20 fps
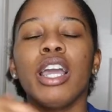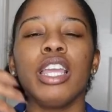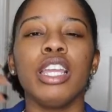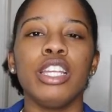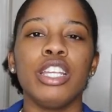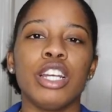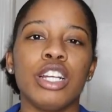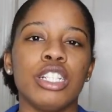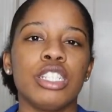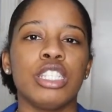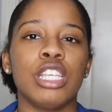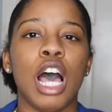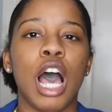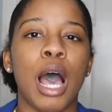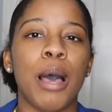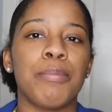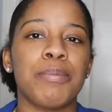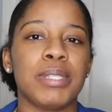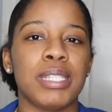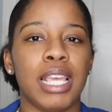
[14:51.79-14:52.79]
your
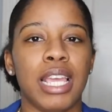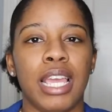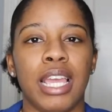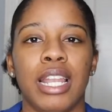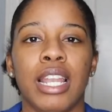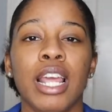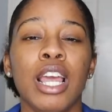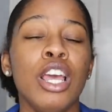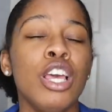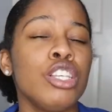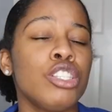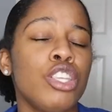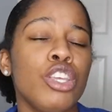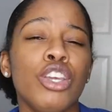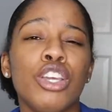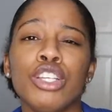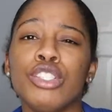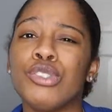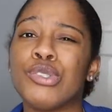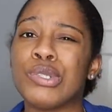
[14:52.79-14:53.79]
tops in. So
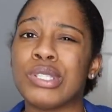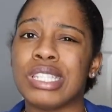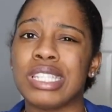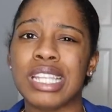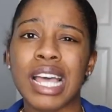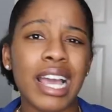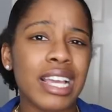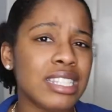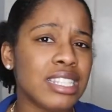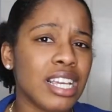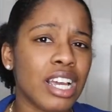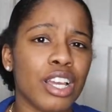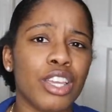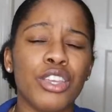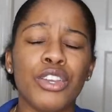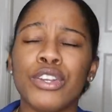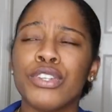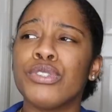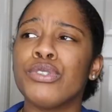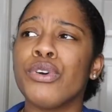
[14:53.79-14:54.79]
you can do a side tuck,
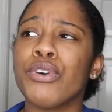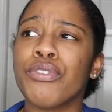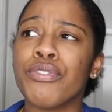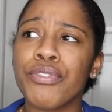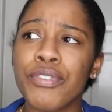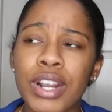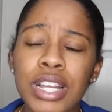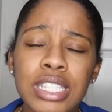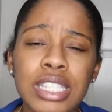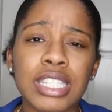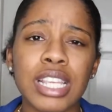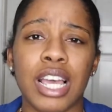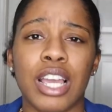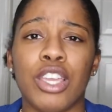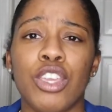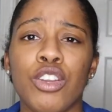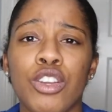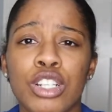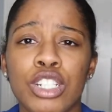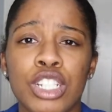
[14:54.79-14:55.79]
you can do a front
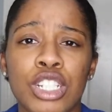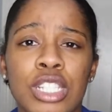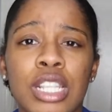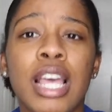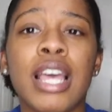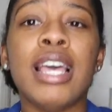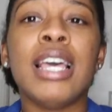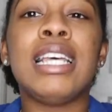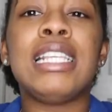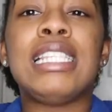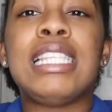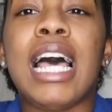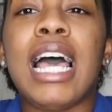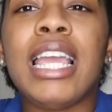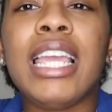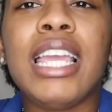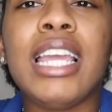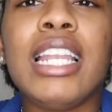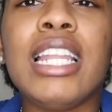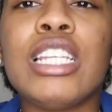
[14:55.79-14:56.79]
tuck, you could just
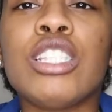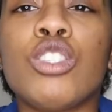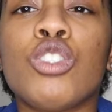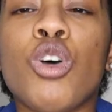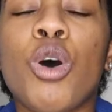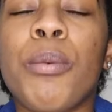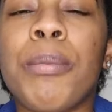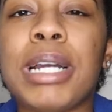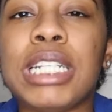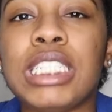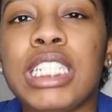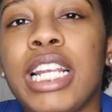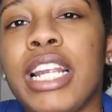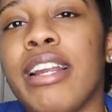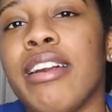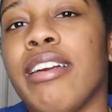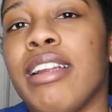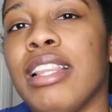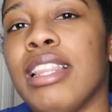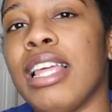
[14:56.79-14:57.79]
tighten it so much
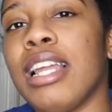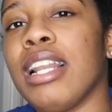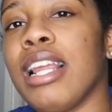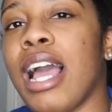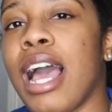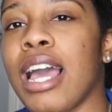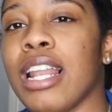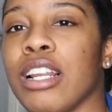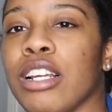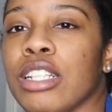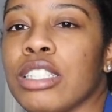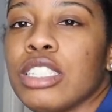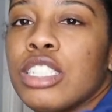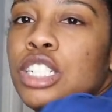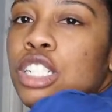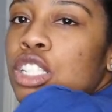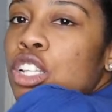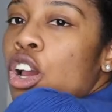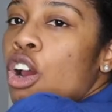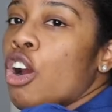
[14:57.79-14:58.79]
here and then kind of
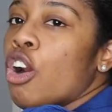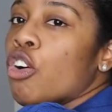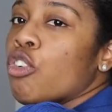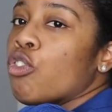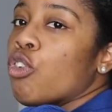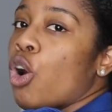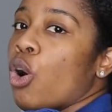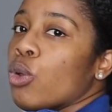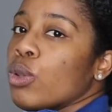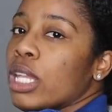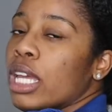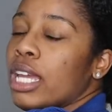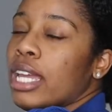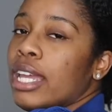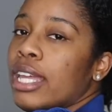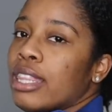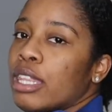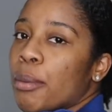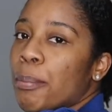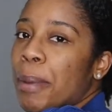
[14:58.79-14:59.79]
just roll
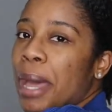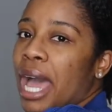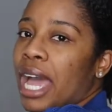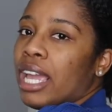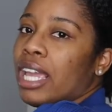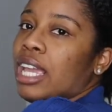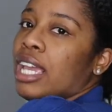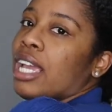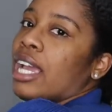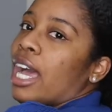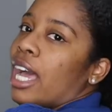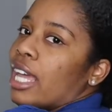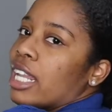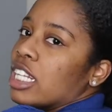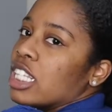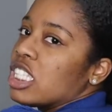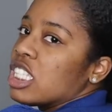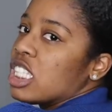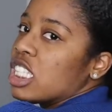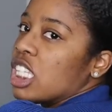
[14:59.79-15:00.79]
it in the back and
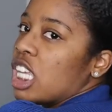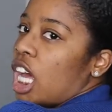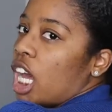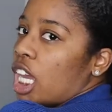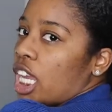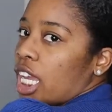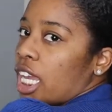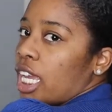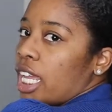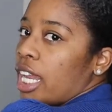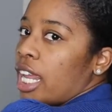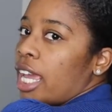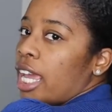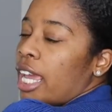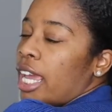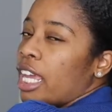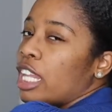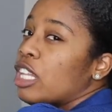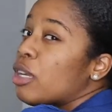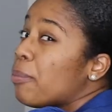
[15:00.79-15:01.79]
kind of tuck it
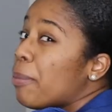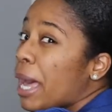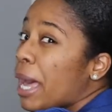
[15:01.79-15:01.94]
in the